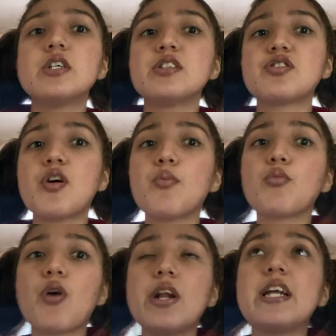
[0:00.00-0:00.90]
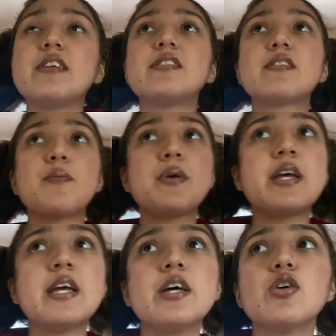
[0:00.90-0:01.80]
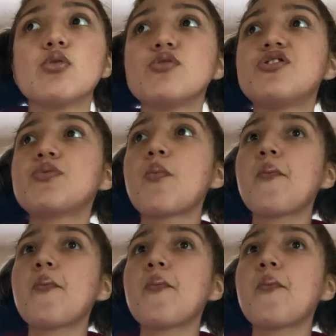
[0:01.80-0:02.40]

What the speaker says: some running, some hills,